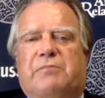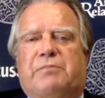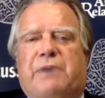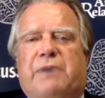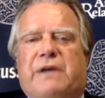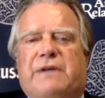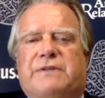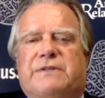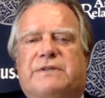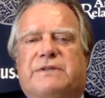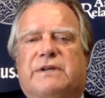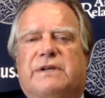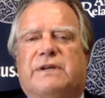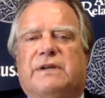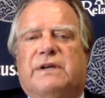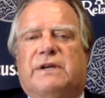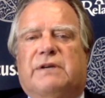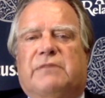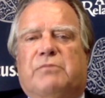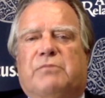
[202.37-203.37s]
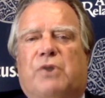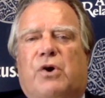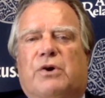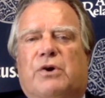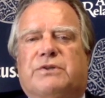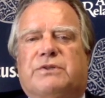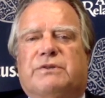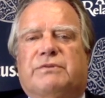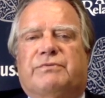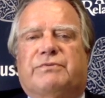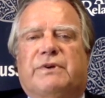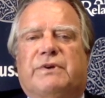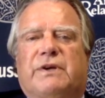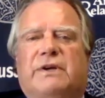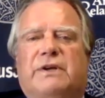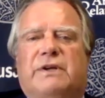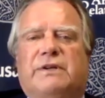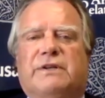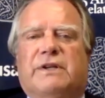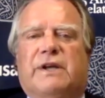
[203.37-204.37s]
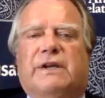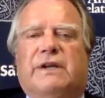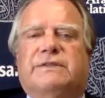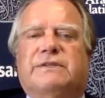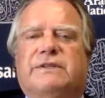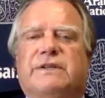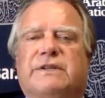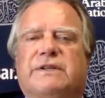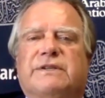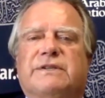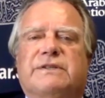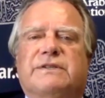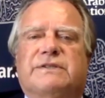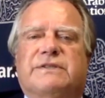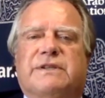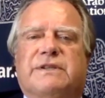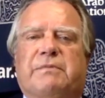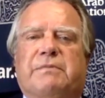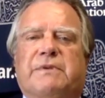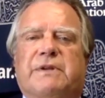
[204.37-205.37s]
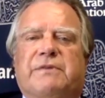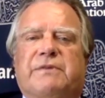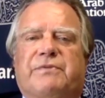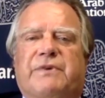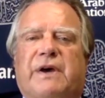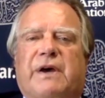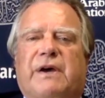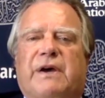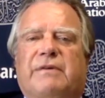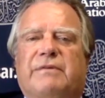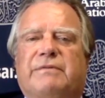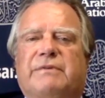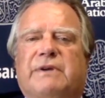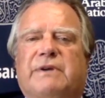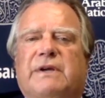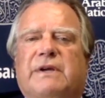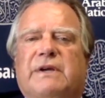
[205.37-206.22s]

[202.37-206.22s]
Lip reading: passing in March of 1975.